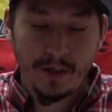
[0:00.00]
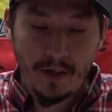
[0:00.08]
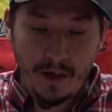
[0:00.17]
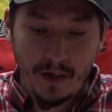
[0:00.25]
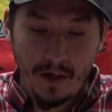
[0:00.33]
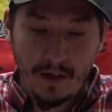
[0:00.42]

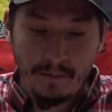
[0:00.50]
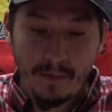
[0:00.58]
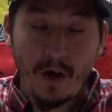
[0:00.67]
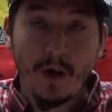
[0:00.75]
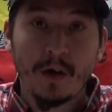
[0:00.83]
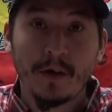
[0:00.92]

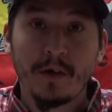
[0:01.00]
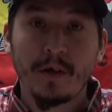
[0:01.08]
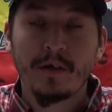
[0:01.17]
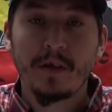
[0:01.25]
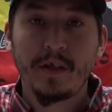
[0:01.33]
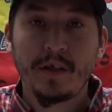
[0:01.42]
on
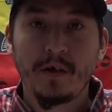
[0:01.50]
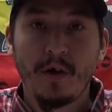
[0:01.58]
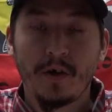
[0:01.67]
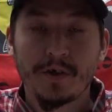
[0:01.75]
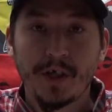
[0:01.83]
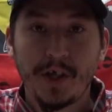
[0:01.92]
the
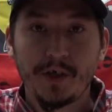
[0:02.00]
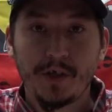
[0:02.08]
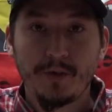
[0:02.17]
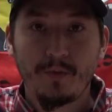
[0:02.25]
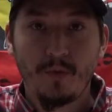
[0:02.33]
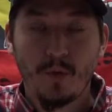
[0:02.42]

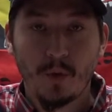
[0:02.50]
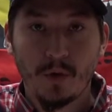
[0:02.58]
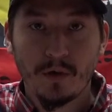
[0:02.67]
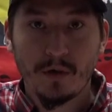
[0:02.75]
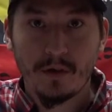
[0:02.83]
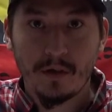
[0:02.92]
causation
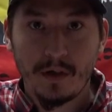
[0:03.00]
for